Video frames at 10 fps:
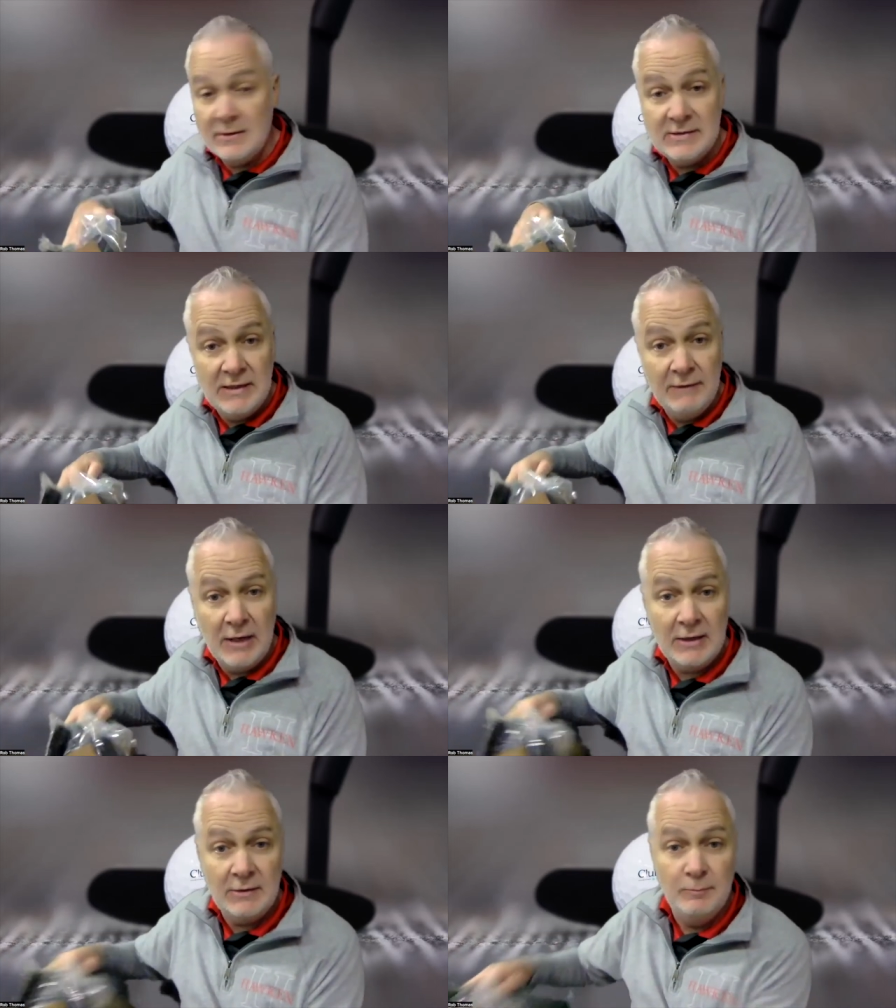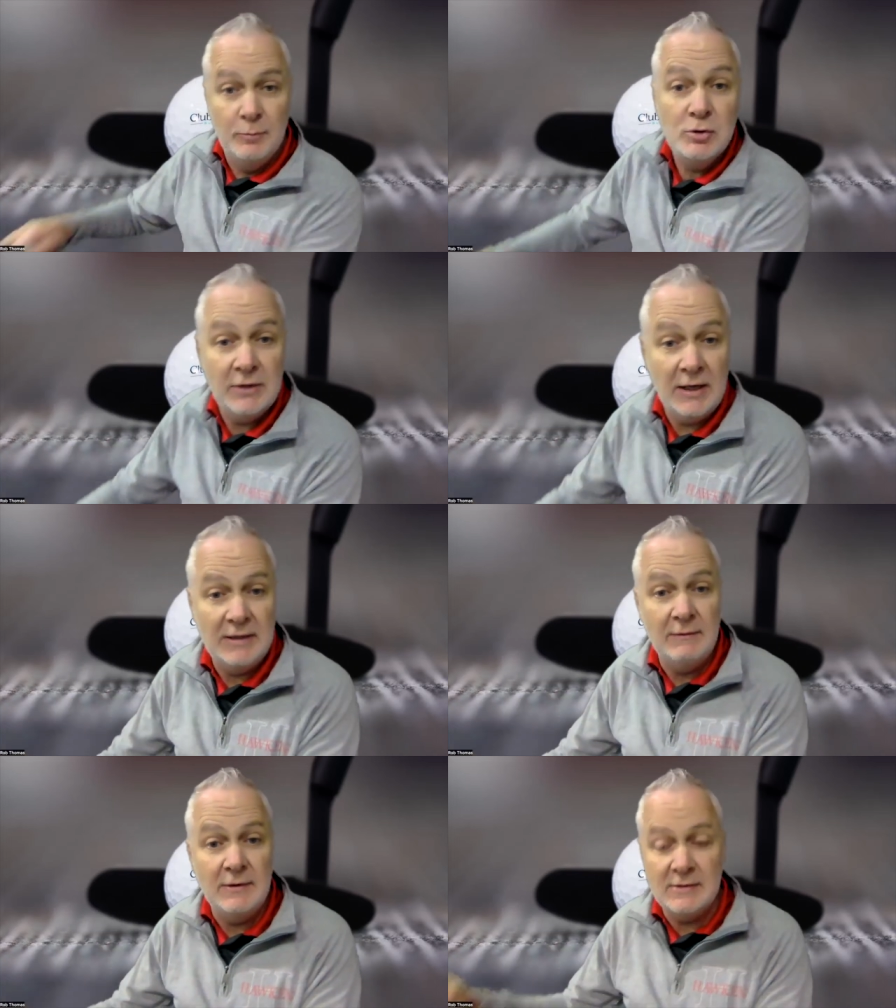CDMAC boosting
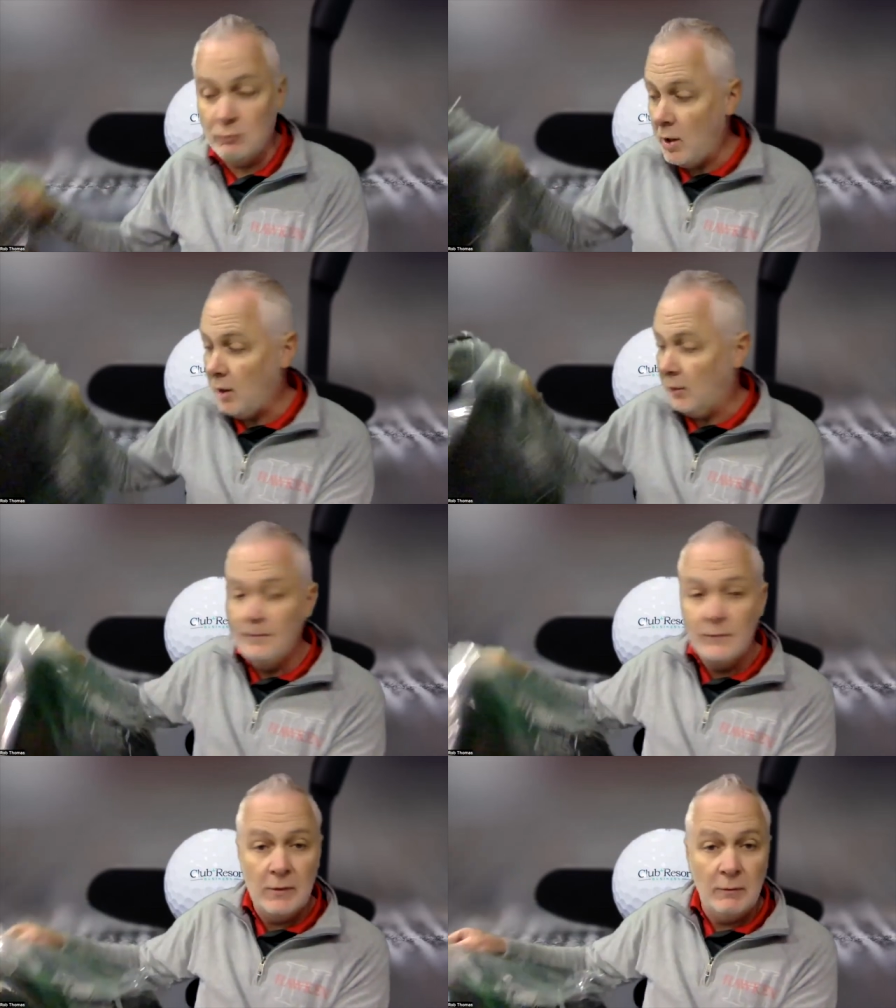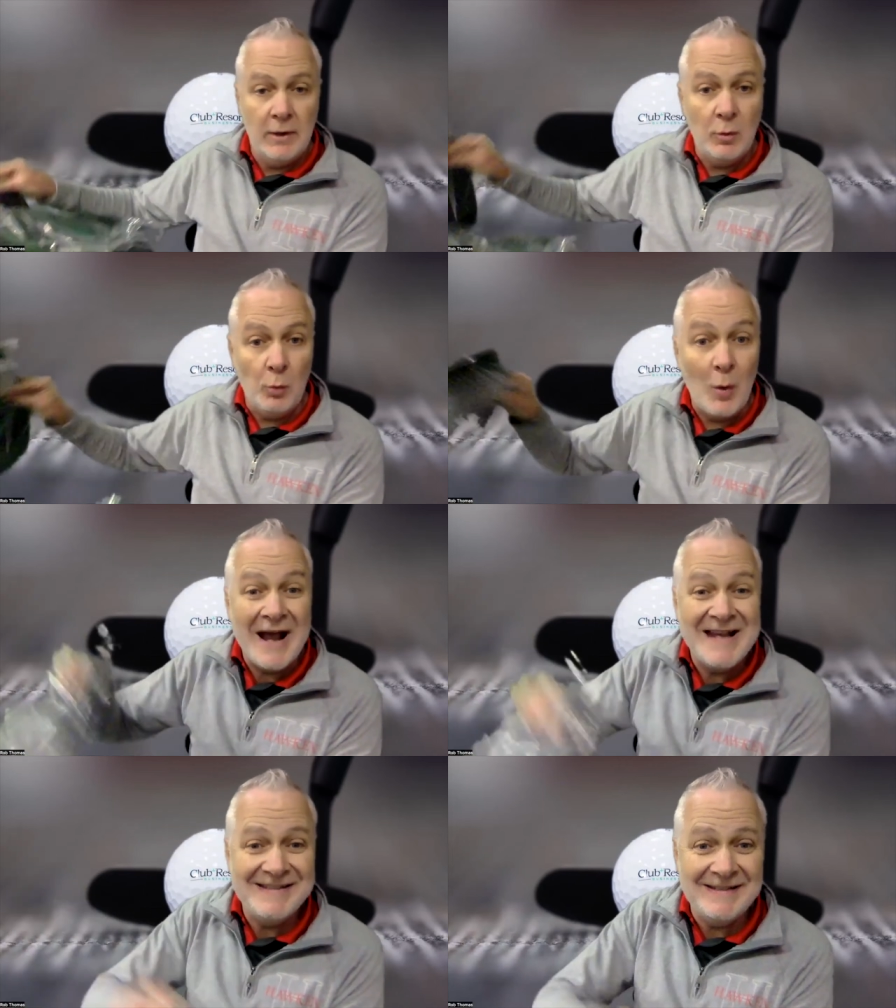activities as well, right? A
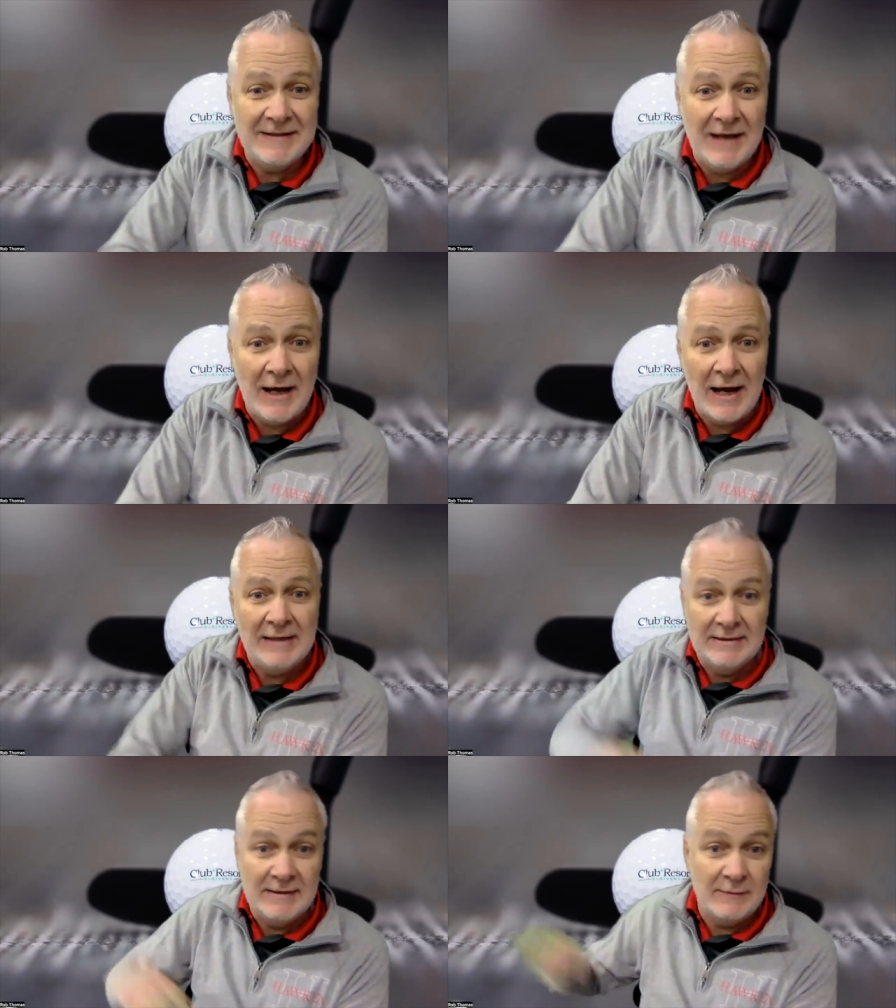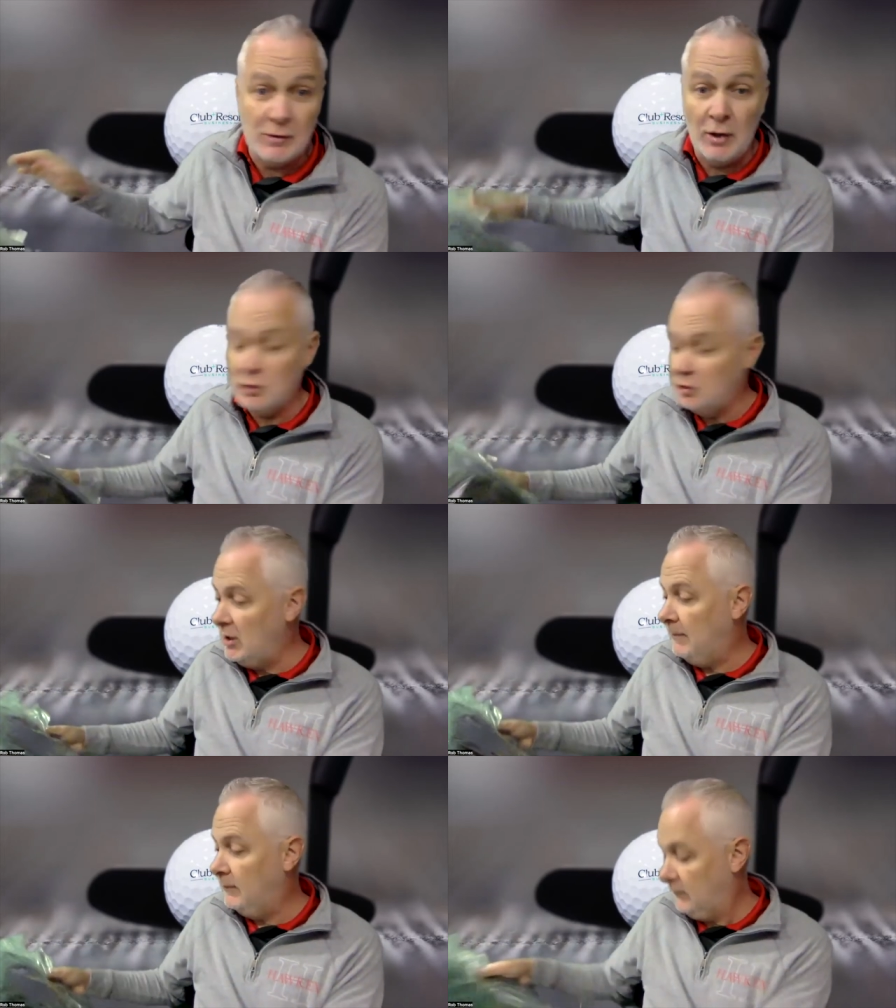rising tide lifts all
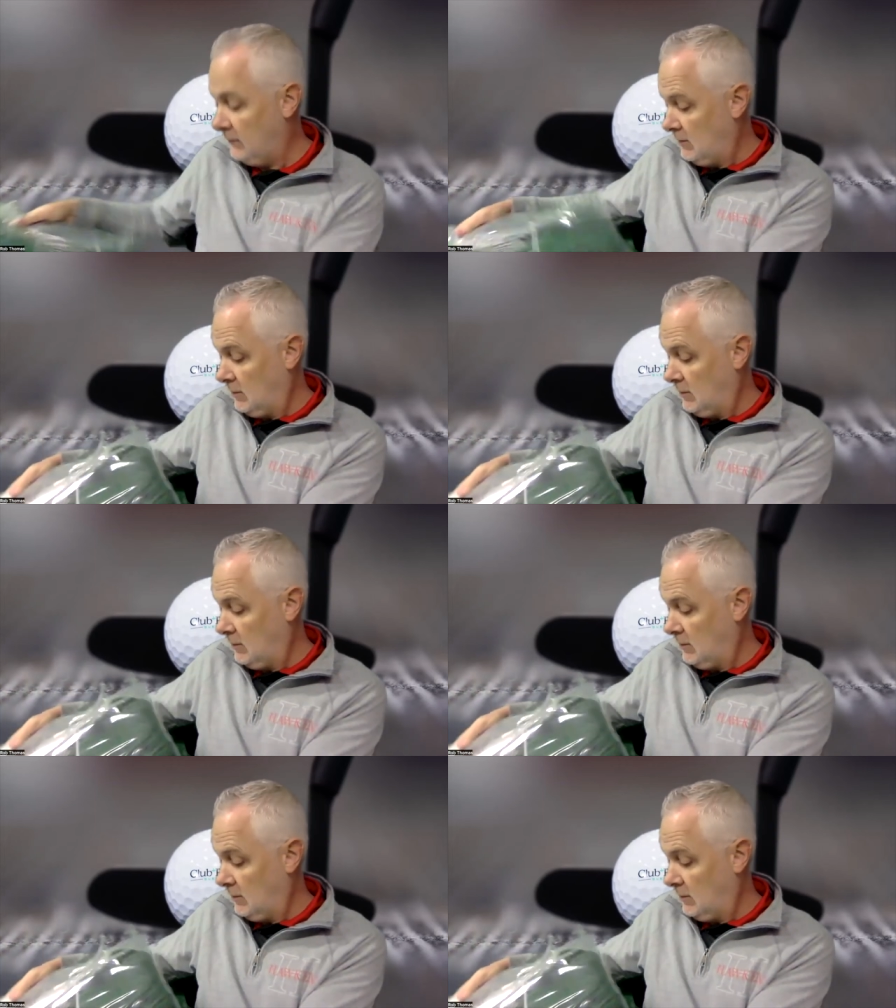ships.